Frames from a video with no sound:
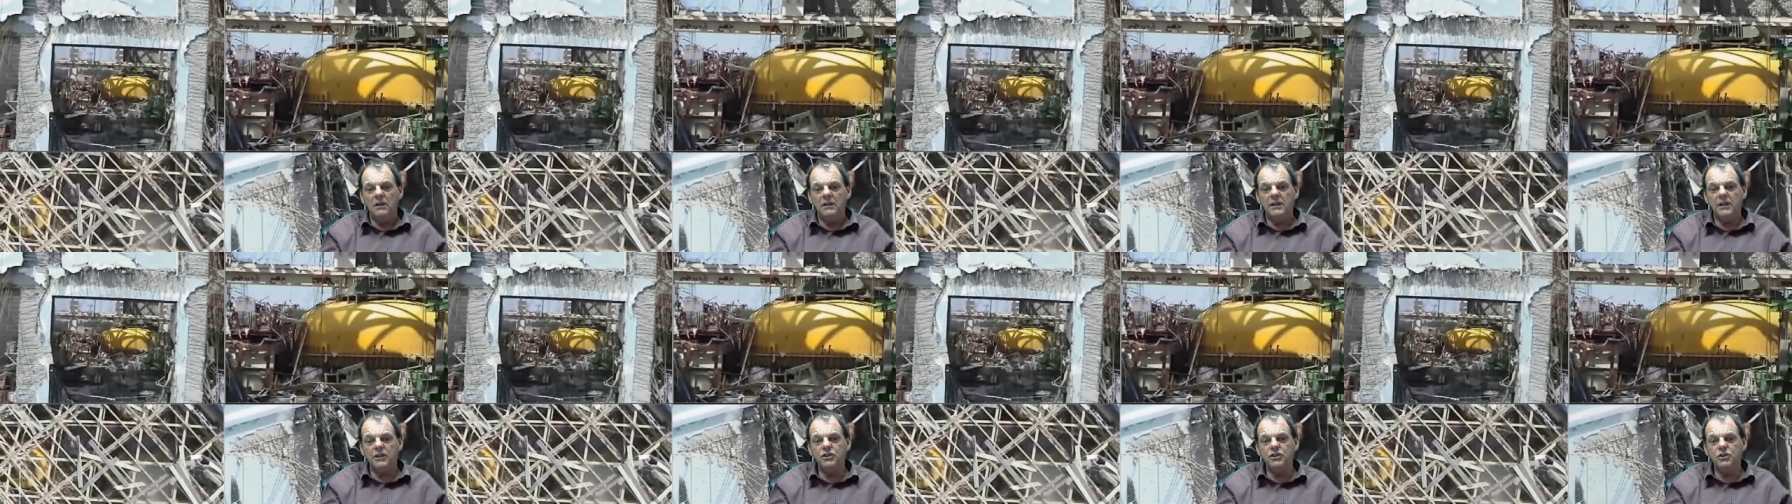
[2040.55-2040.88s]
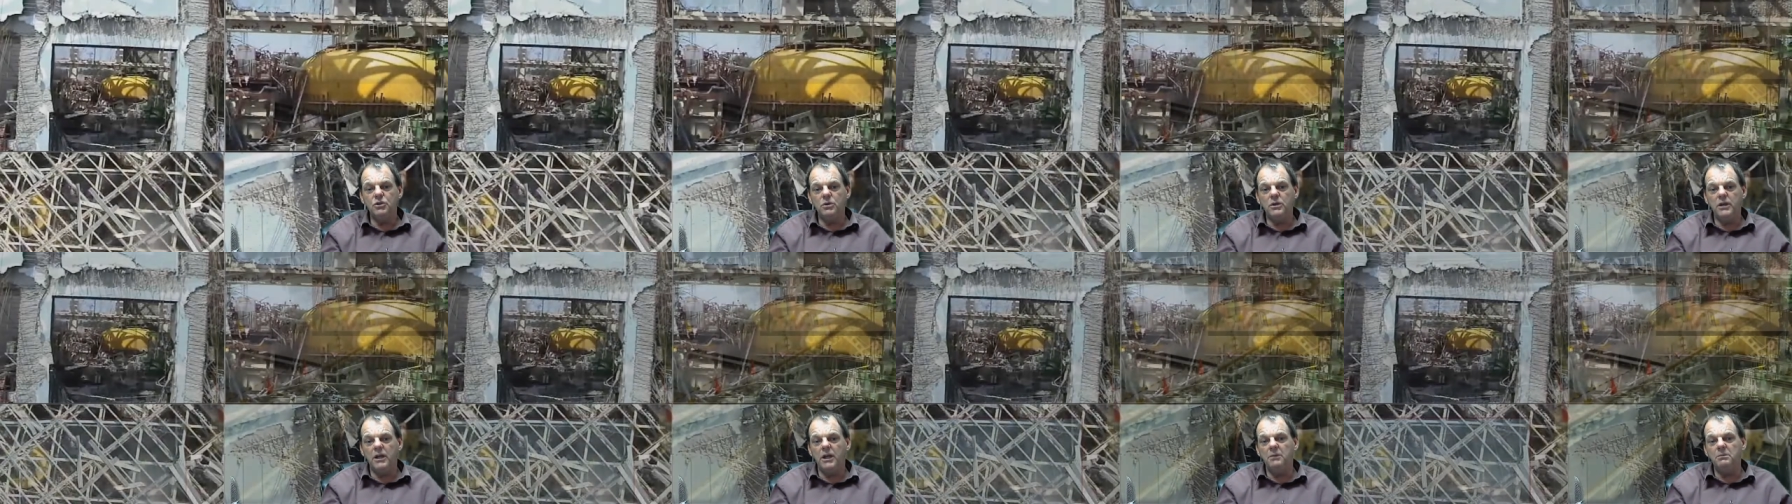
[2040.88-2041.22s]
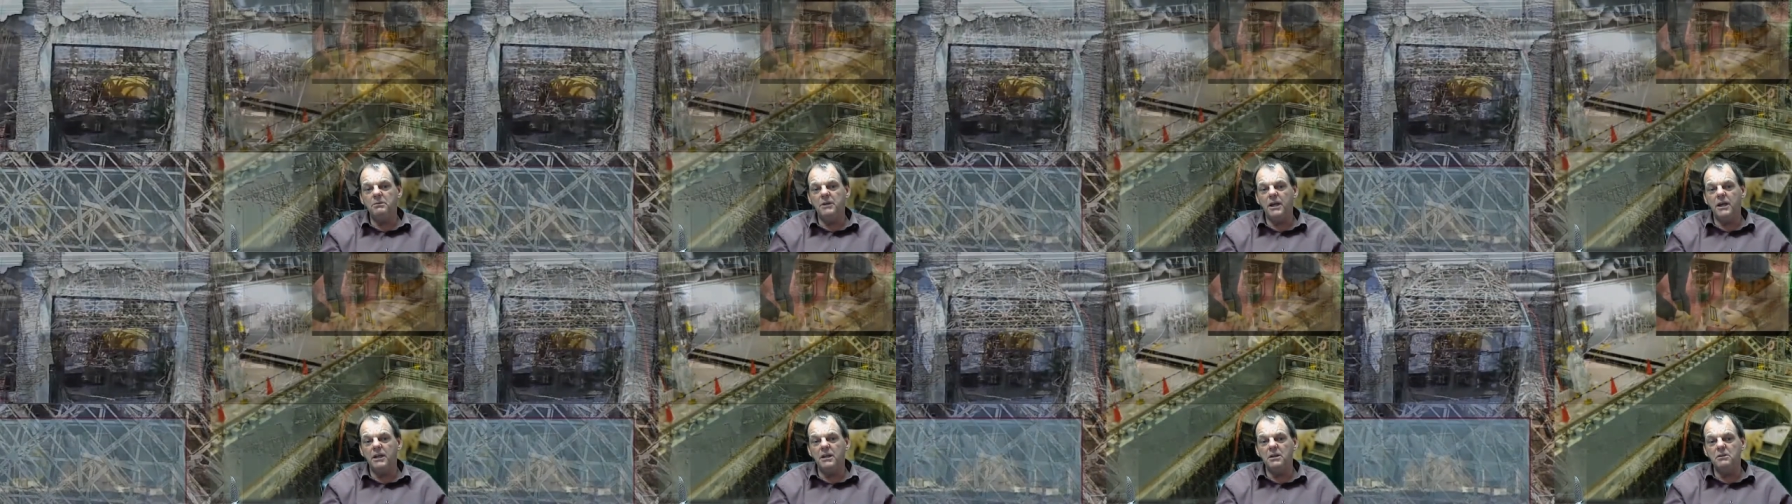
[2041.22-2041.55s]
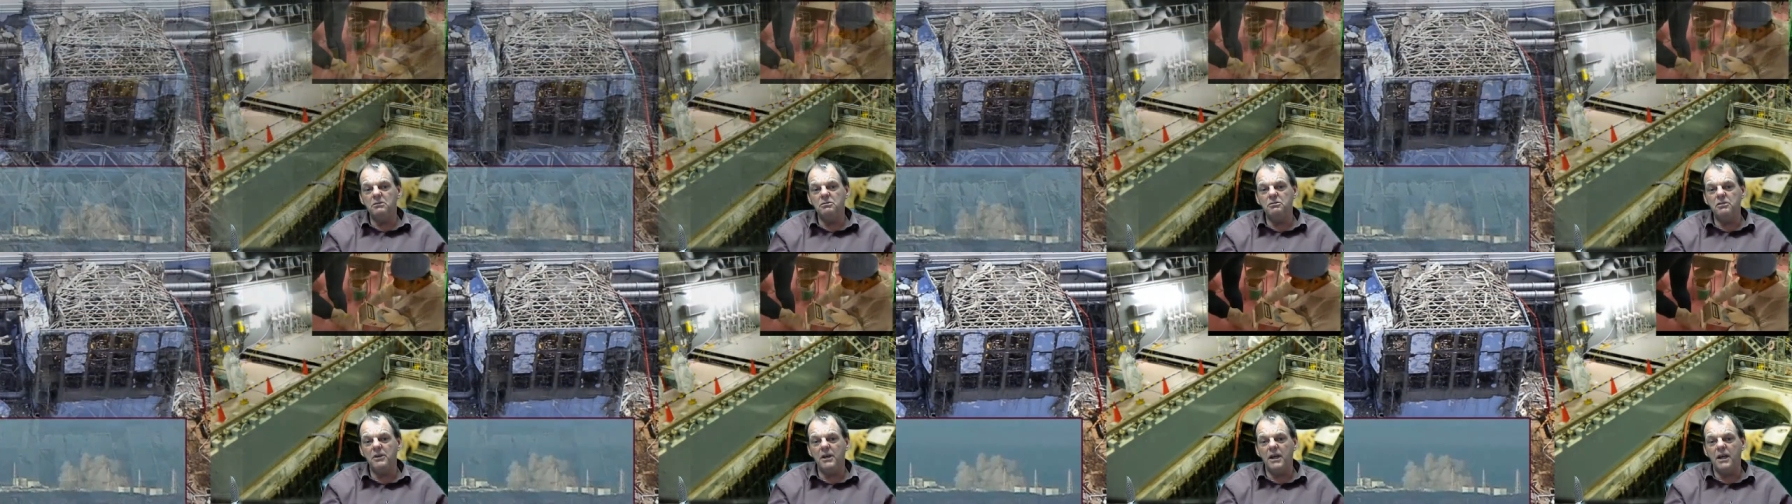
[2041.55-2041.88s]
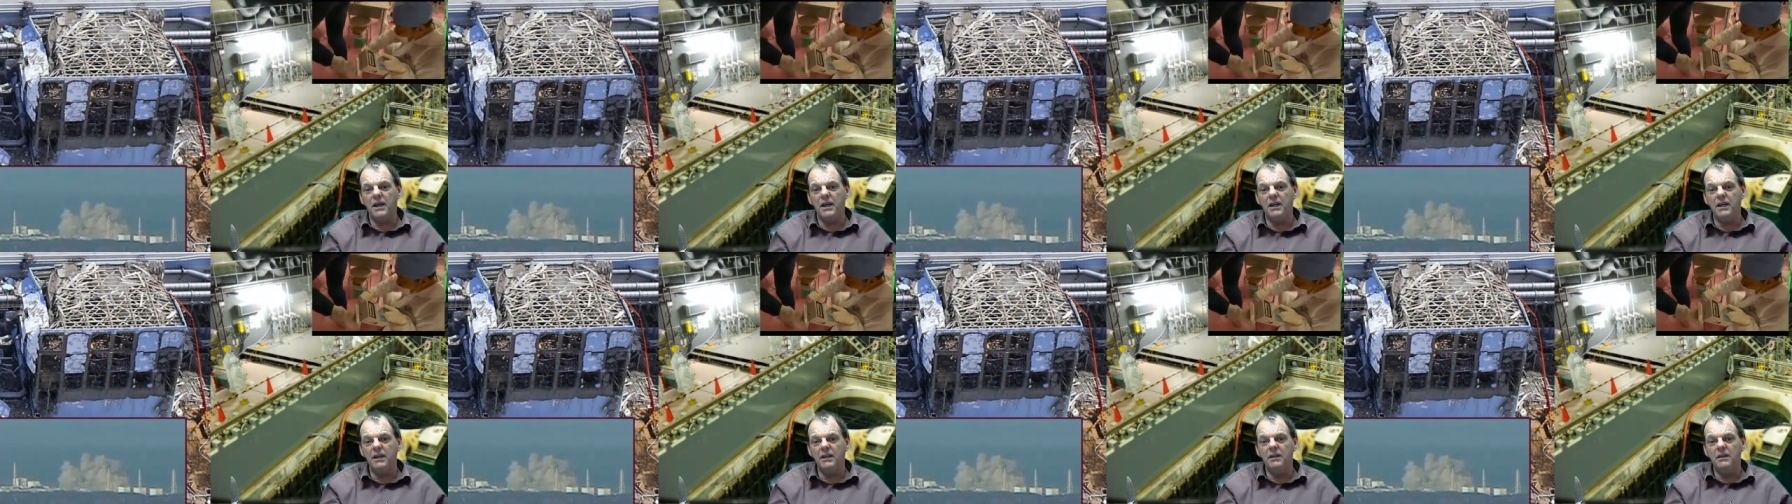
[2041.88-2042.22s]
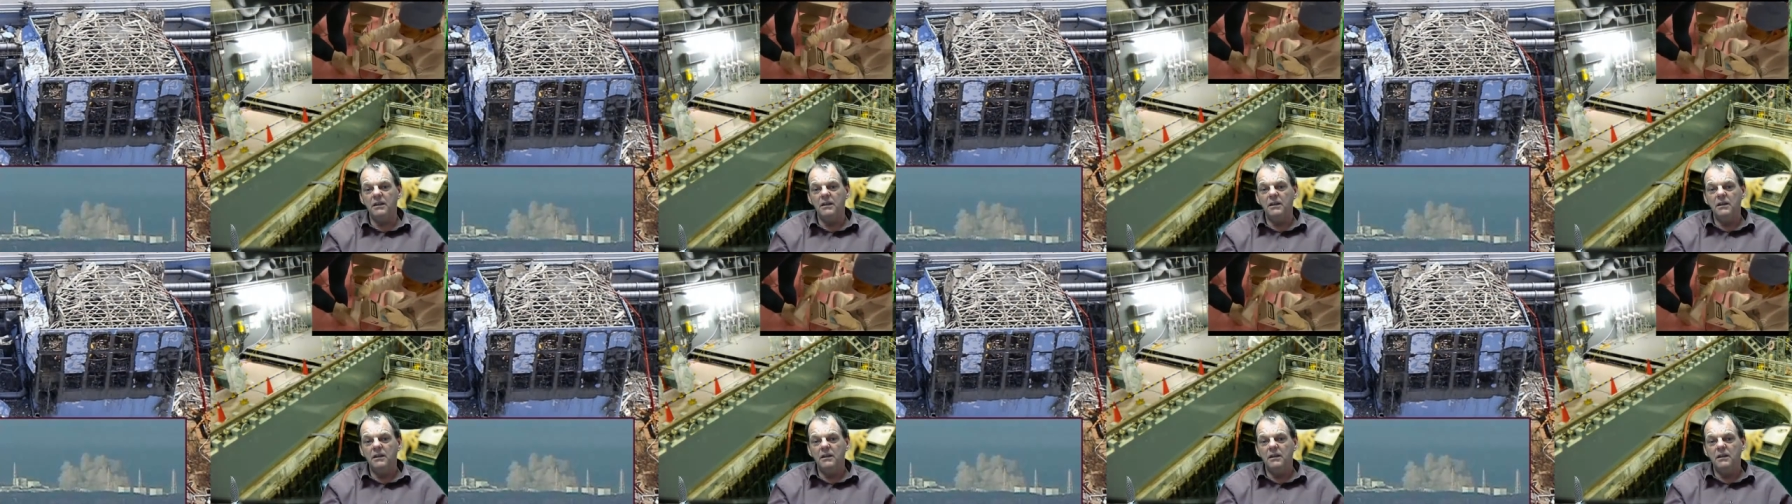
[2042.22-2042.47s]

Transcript: that you keep checked getting for fed. radiation